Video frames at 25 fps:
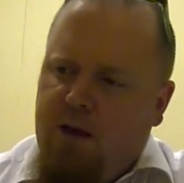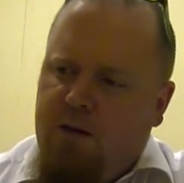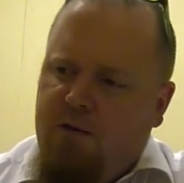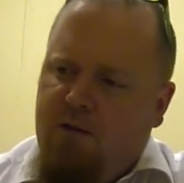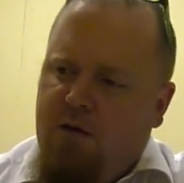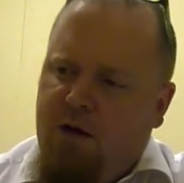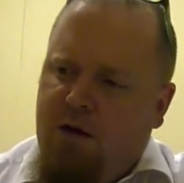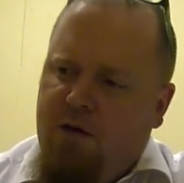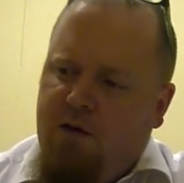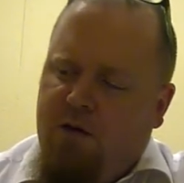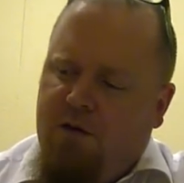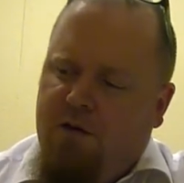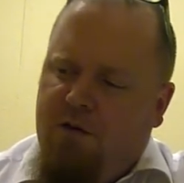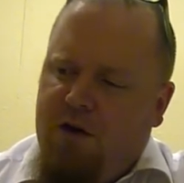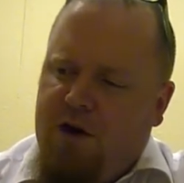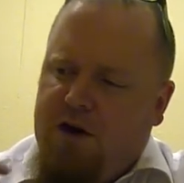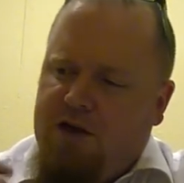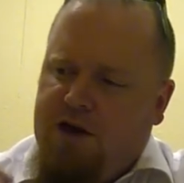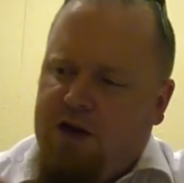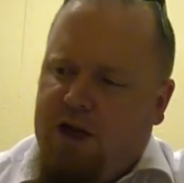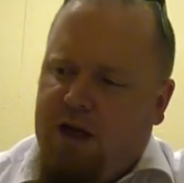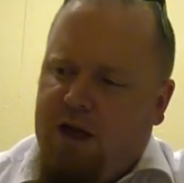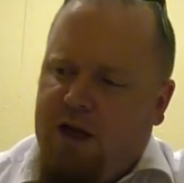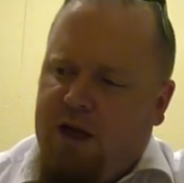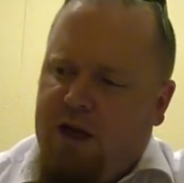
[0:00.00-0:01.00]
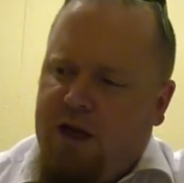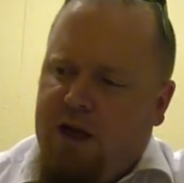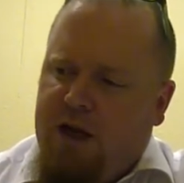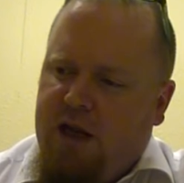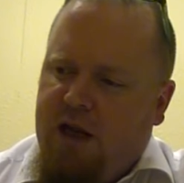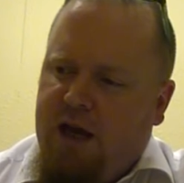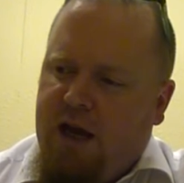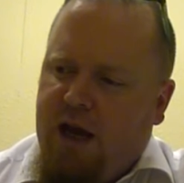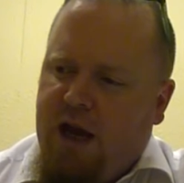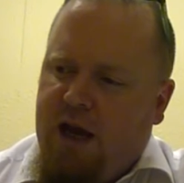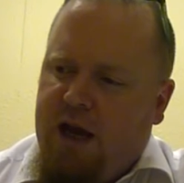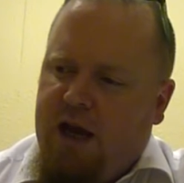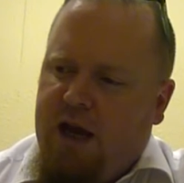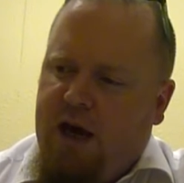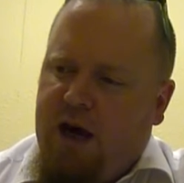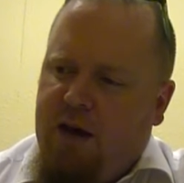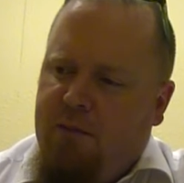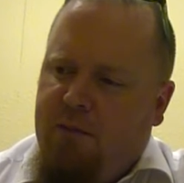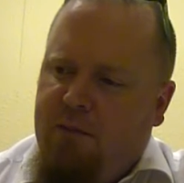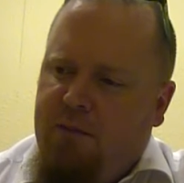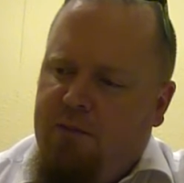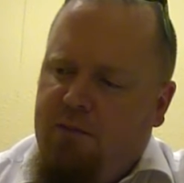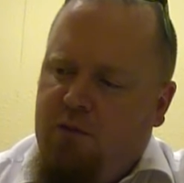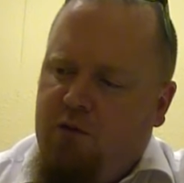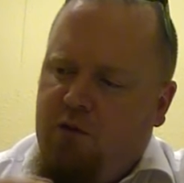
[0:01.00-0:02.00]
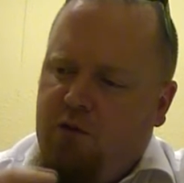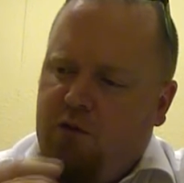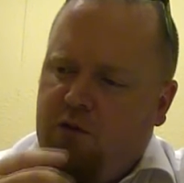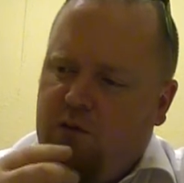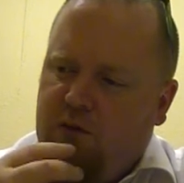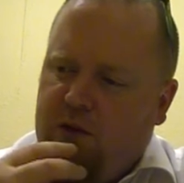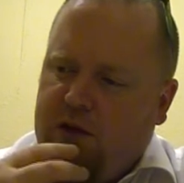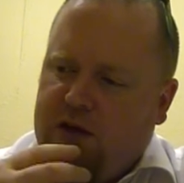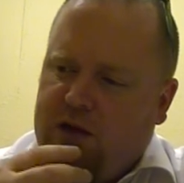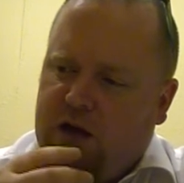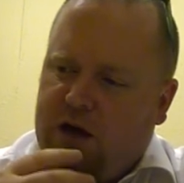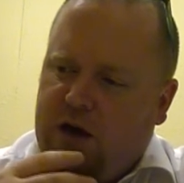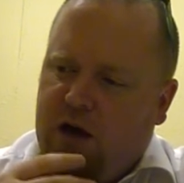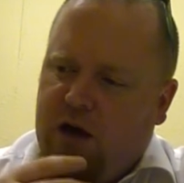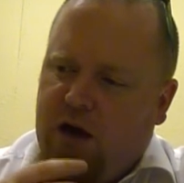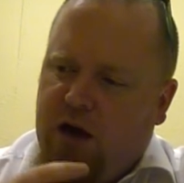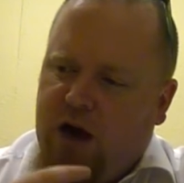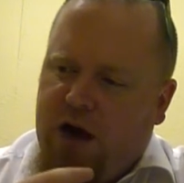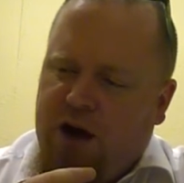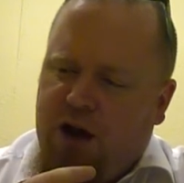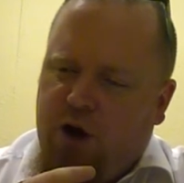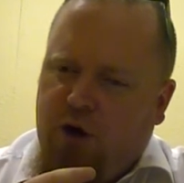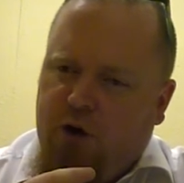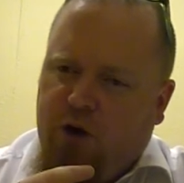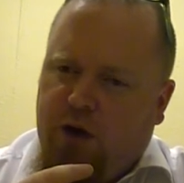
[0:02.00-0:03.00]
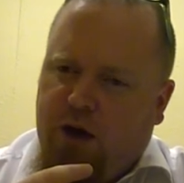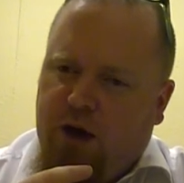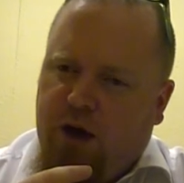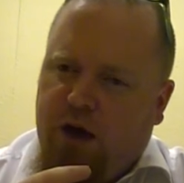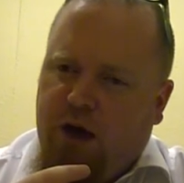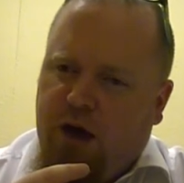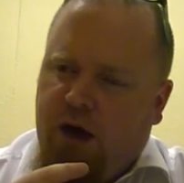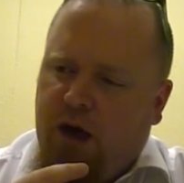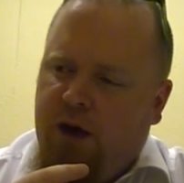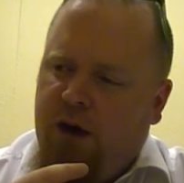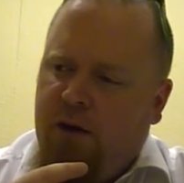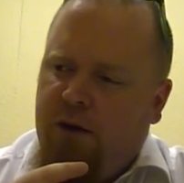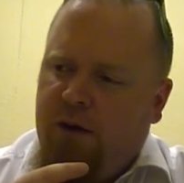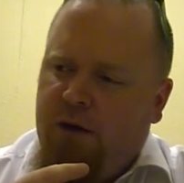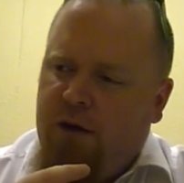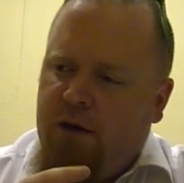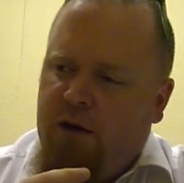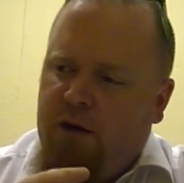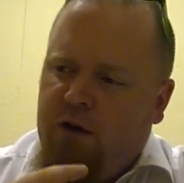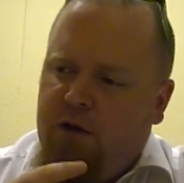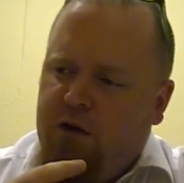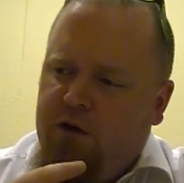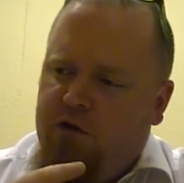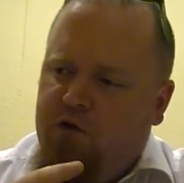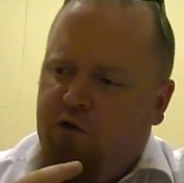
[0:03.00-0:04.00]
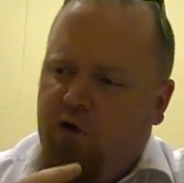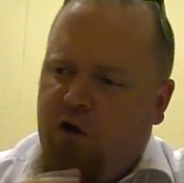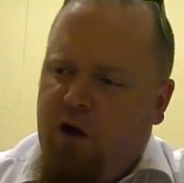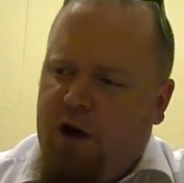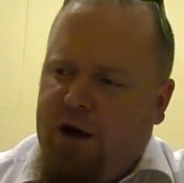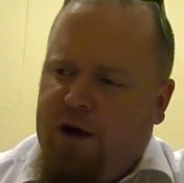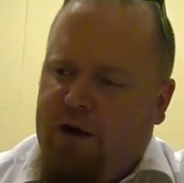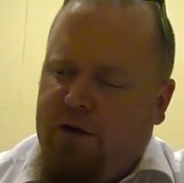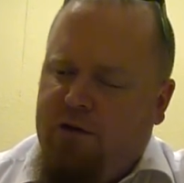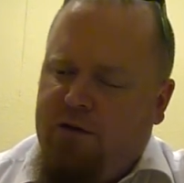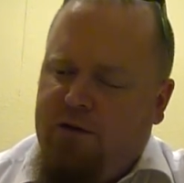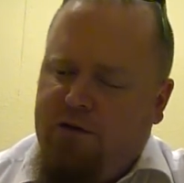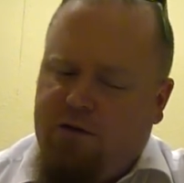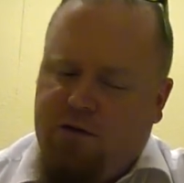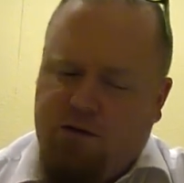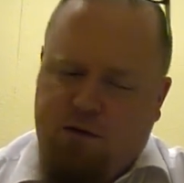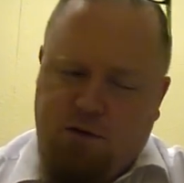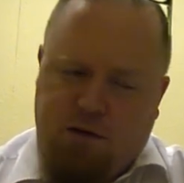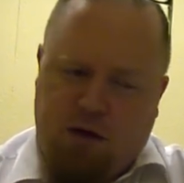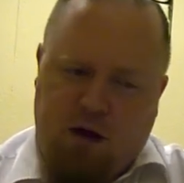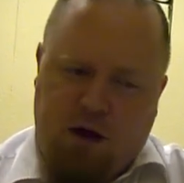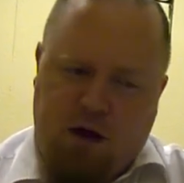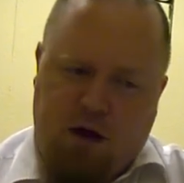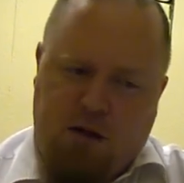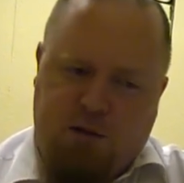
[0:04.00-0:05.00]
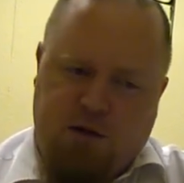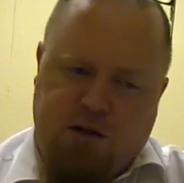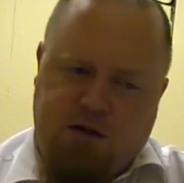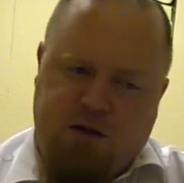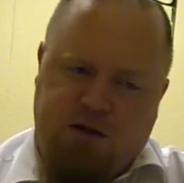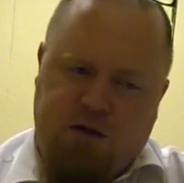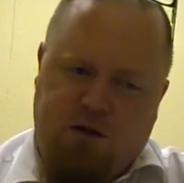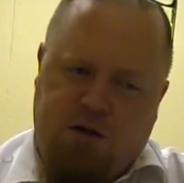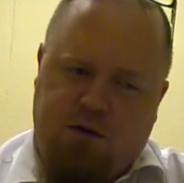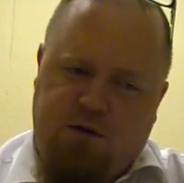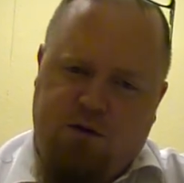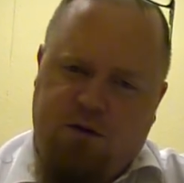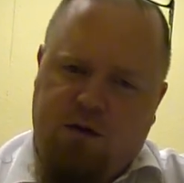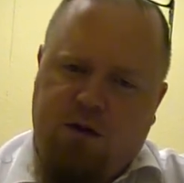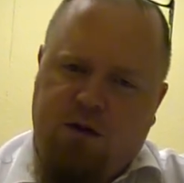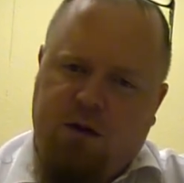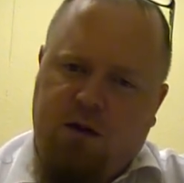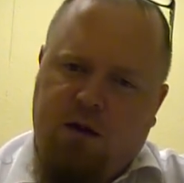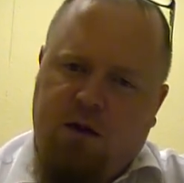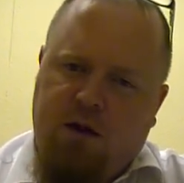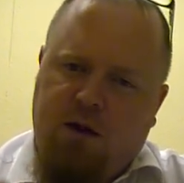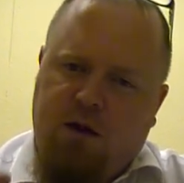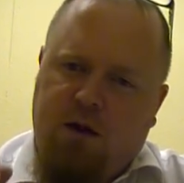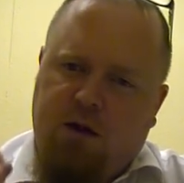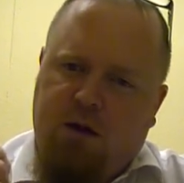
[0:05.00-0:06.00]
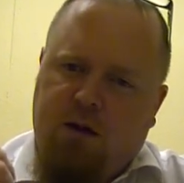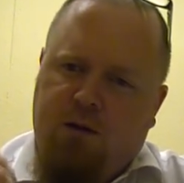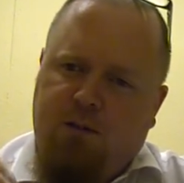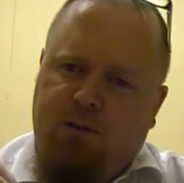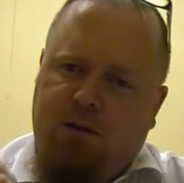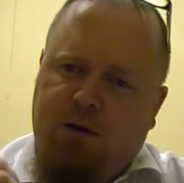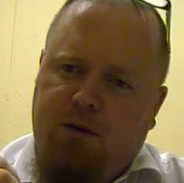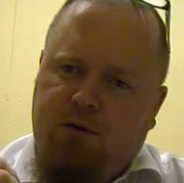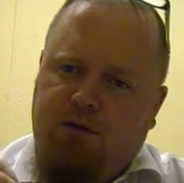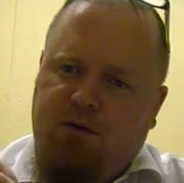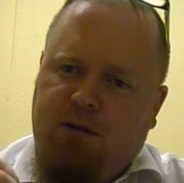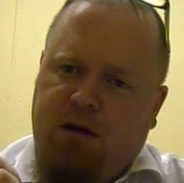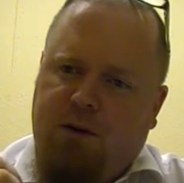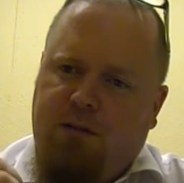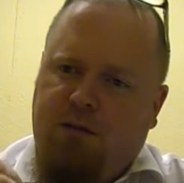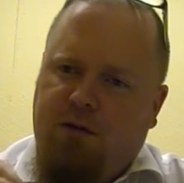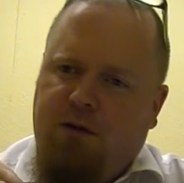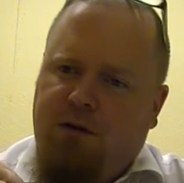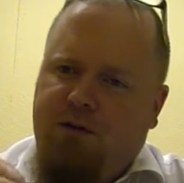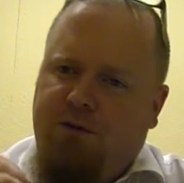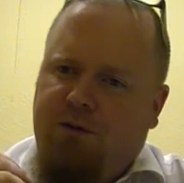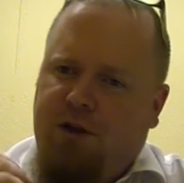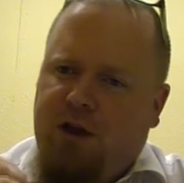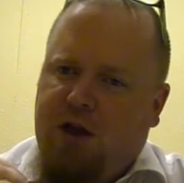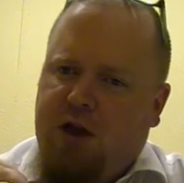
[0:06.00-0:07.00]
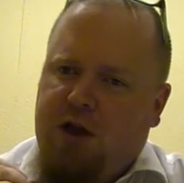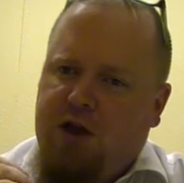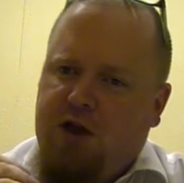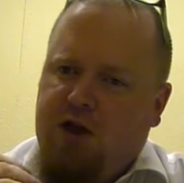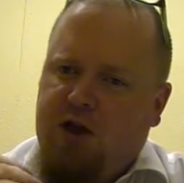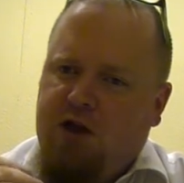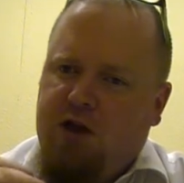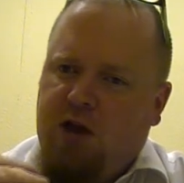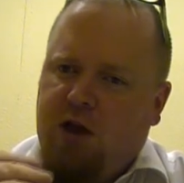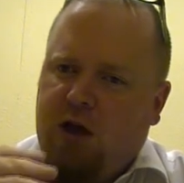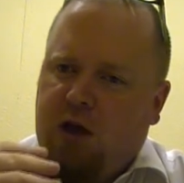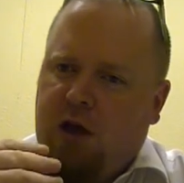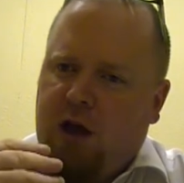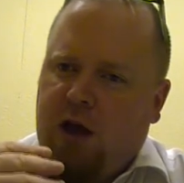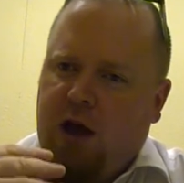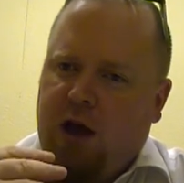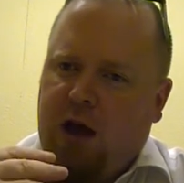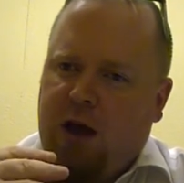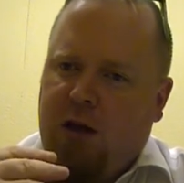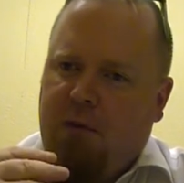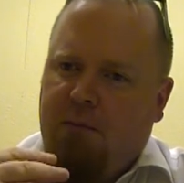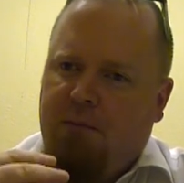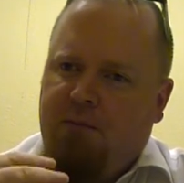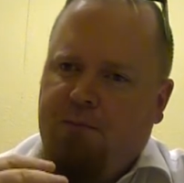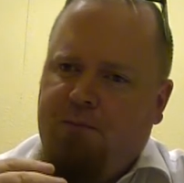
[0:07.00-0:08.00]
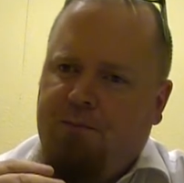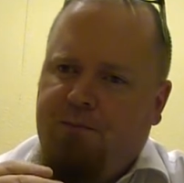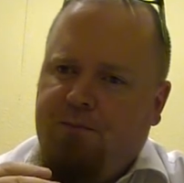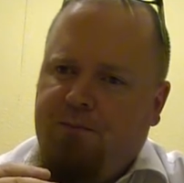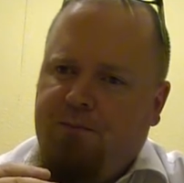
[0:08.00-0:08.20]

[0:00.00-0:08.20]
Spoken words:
Very refreshing, and then you get an almost like an oaky dryness which sort of builds up on the finish. And